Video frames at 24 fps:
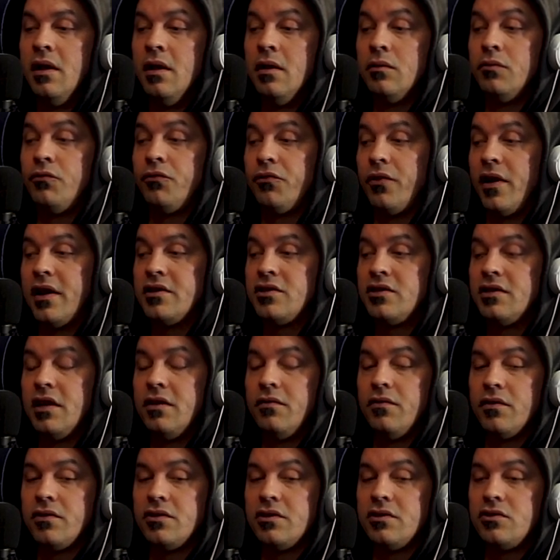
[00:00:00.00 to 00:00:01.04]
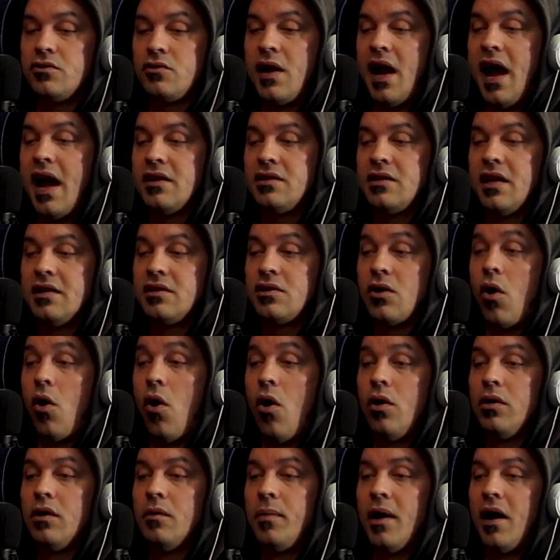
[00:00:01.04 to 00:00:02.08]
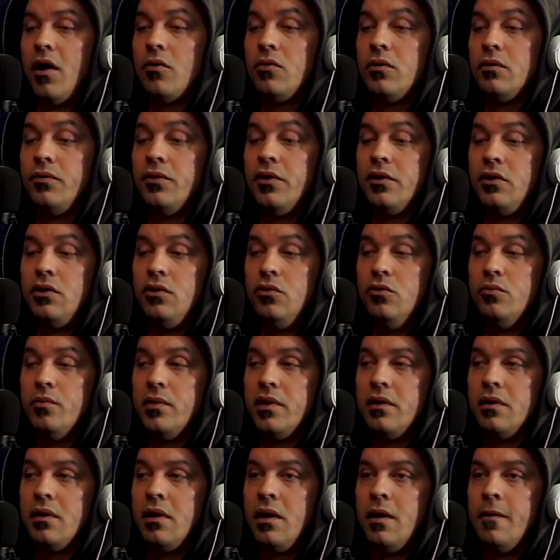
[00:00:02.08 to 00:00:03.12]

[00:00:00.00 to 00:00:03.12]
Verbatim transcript: fresh shit versus trash. It's all about the human.